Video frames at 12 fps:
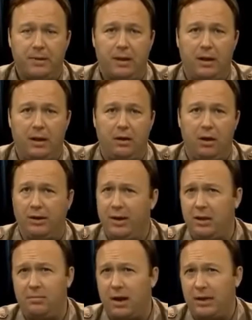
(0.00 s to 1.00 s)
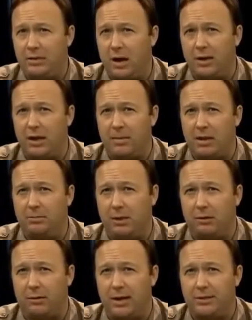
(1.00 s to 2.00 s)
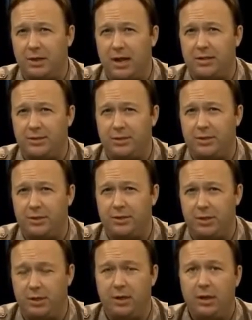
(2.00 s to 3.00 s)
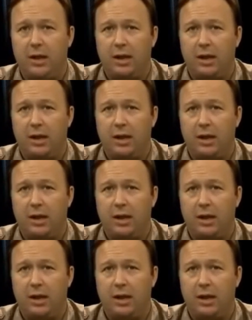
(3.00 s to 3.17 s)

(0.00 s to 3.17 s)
on anybody talking about the Bill of Rights or Constitution.